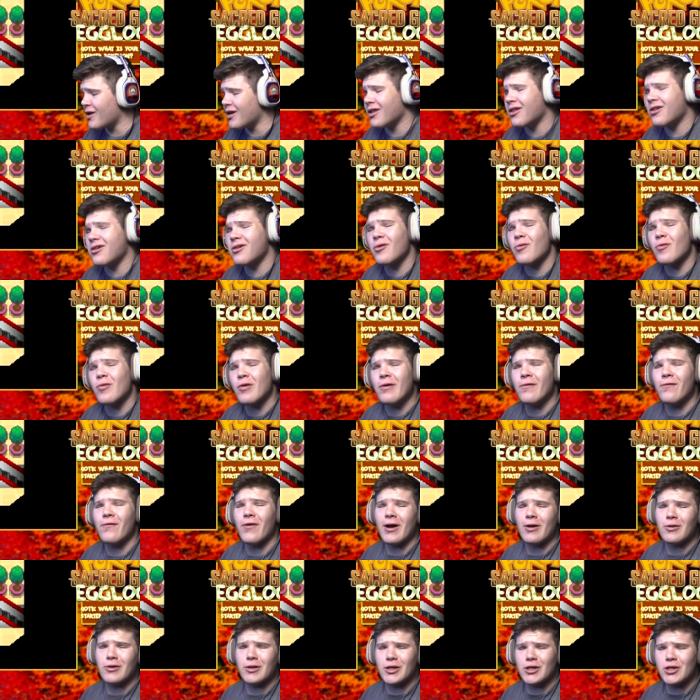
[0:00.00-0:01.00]
just we
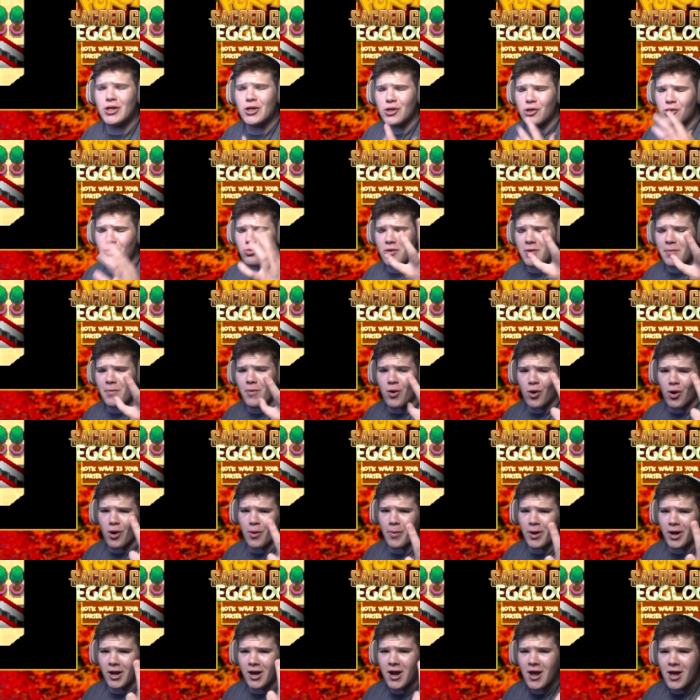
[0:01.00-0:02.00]
found these three
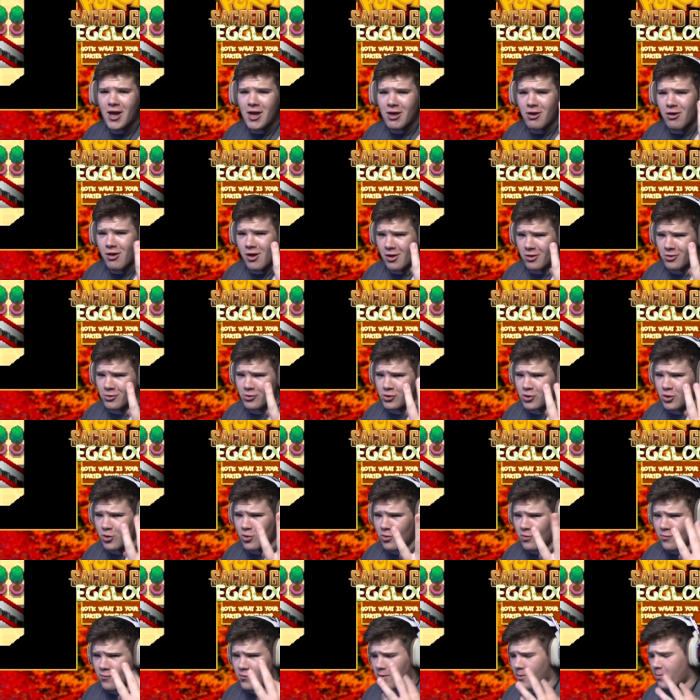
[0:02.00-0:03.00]
Pokemon you get to
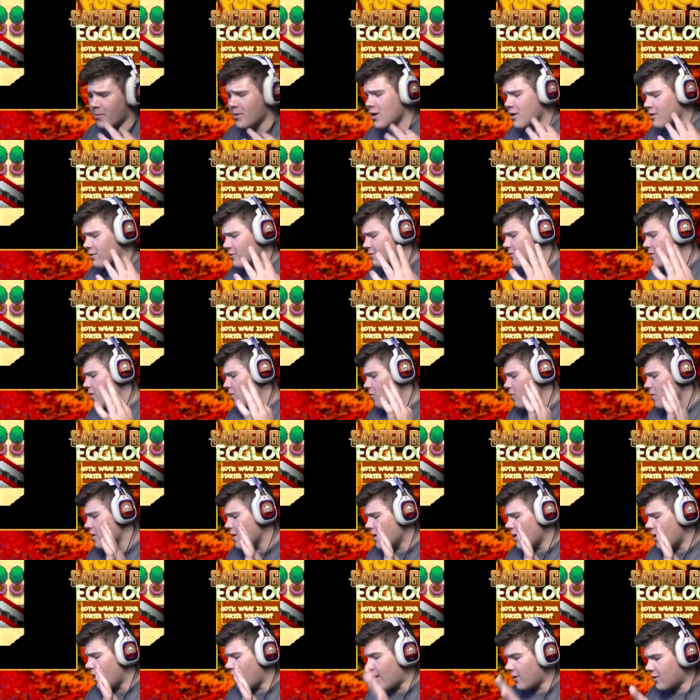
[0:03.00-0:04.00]
choose from. So,
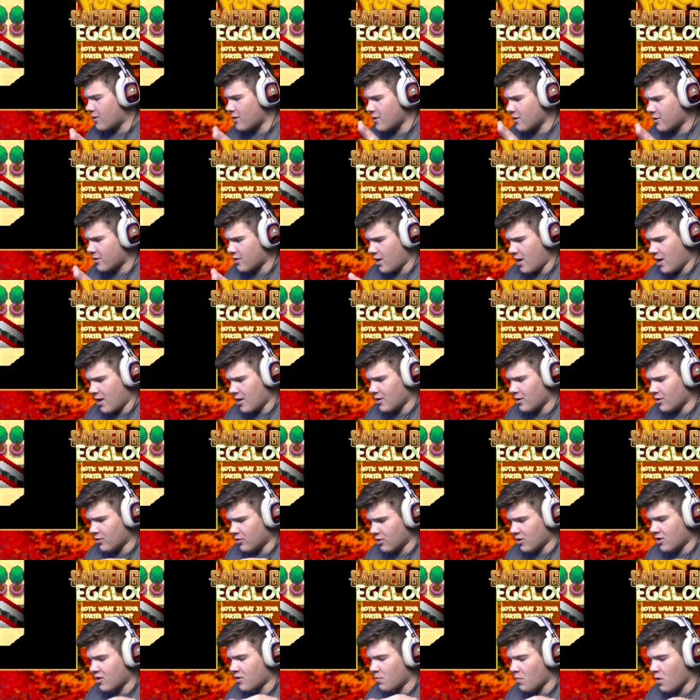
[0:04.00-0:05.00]
as things stand at
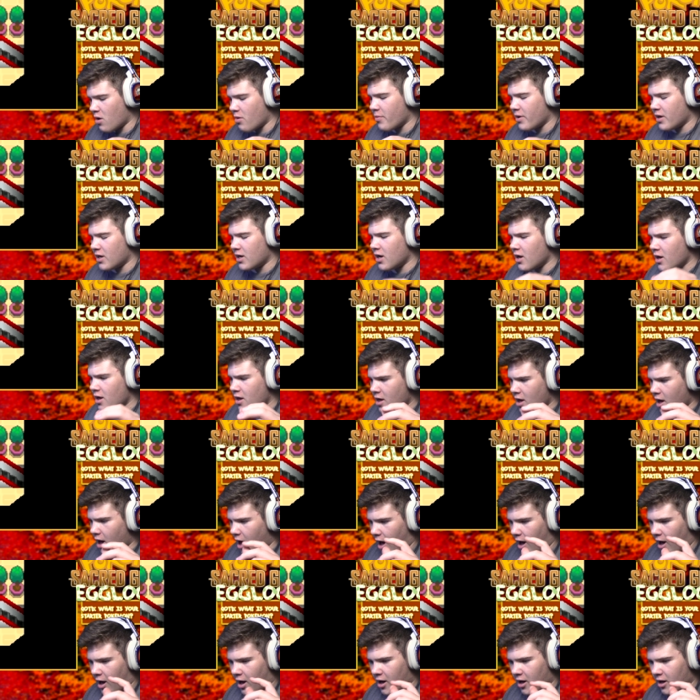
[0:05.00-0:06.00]
this moment,
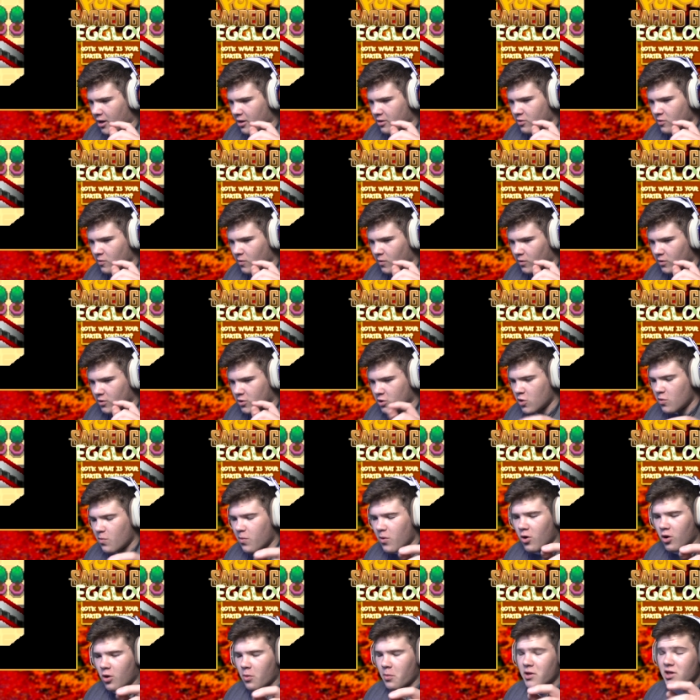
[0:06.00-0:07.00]
uh, there are two
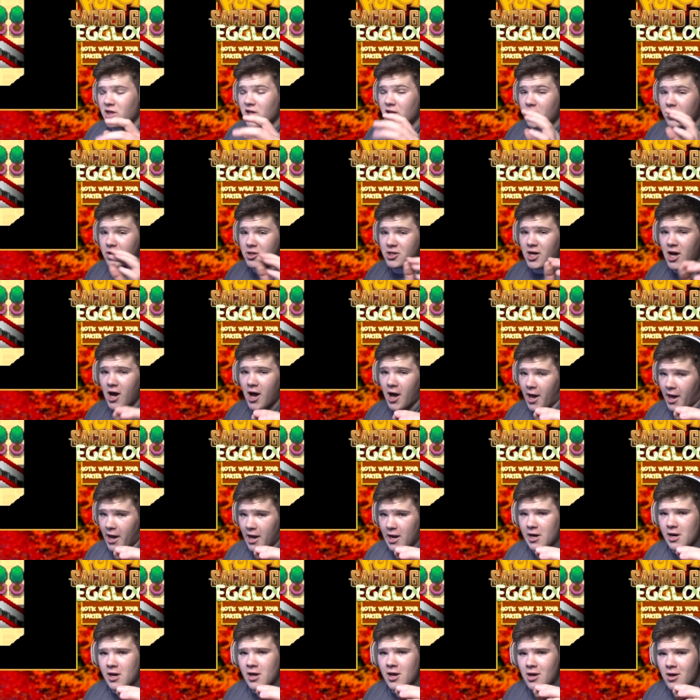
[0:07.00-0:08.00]
Pokemon that are
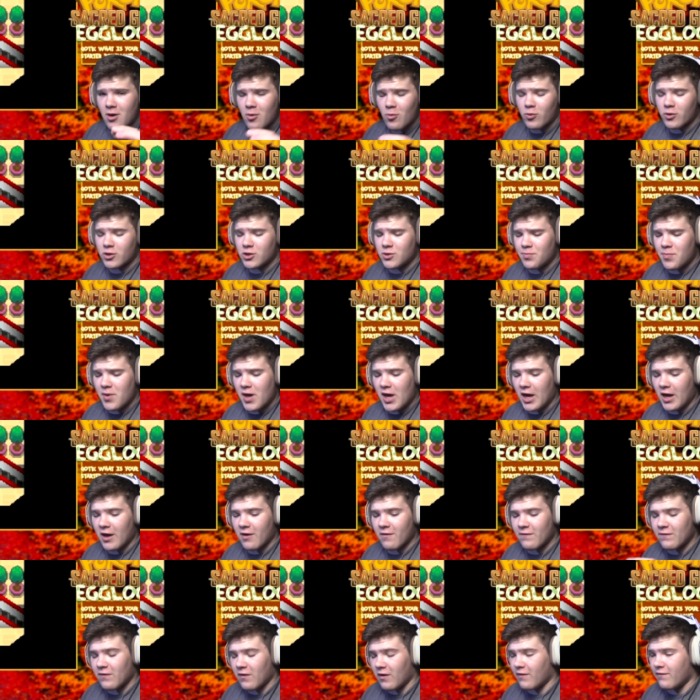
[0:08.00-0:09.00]
tied, which being
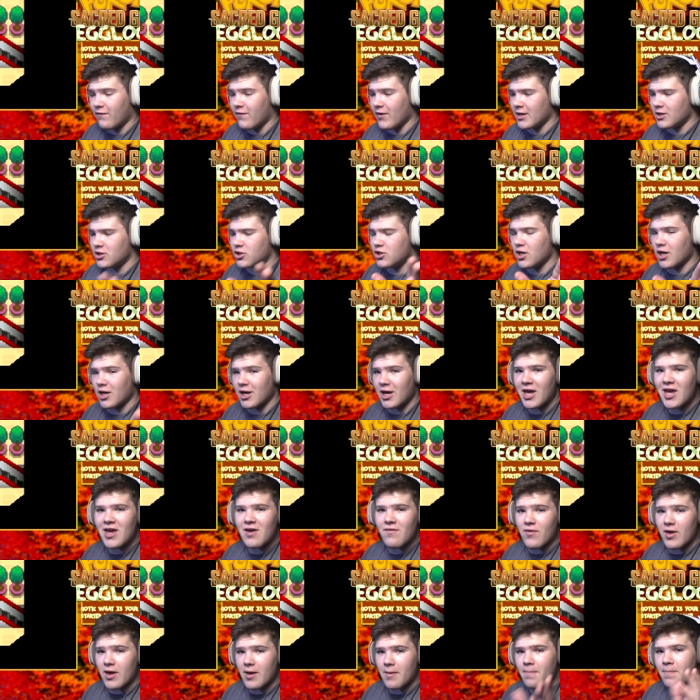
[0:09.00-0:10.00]
Farfetch'd and
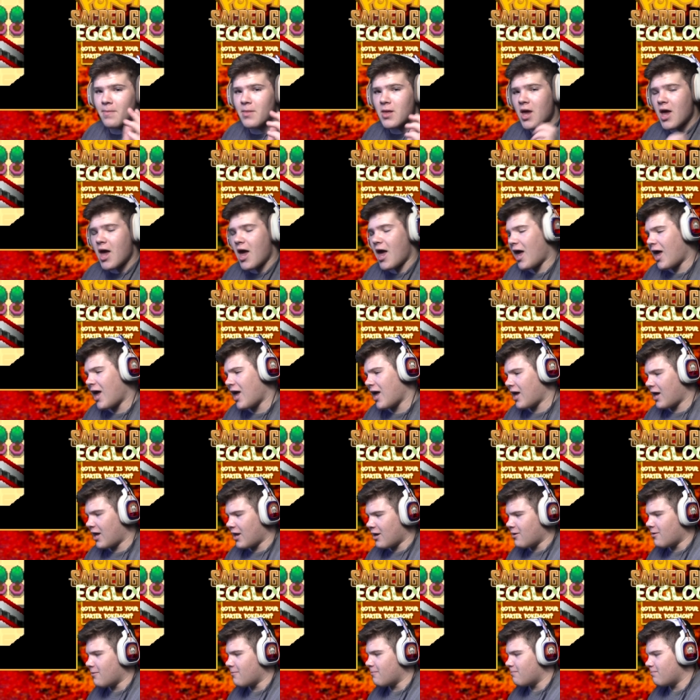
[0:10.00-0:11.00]
Eevee.
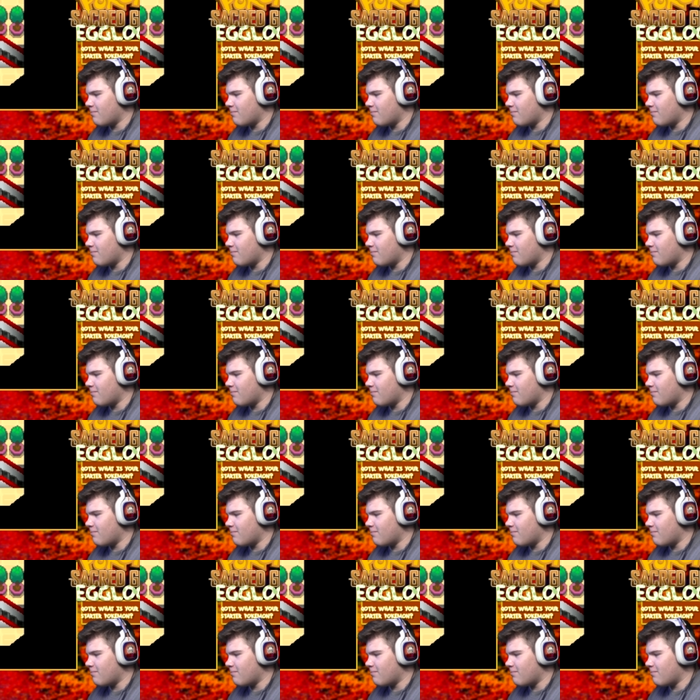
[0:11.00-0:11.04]
And